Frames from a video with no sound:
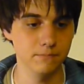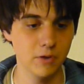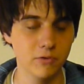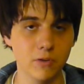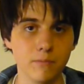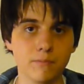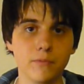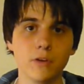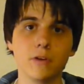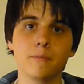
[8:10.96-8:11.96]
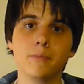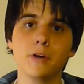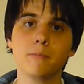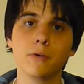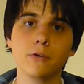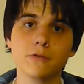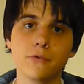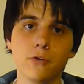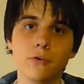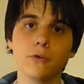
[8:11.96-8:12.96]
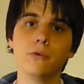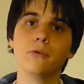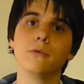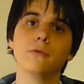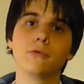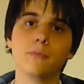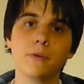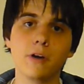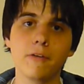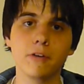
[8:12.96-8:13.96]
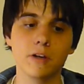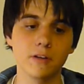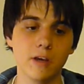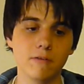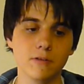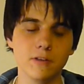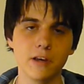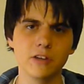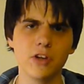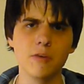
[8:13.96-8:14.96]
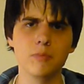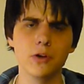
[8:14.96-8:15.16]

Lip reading: Even the beer bros from Beer Advocate gave us like an A+.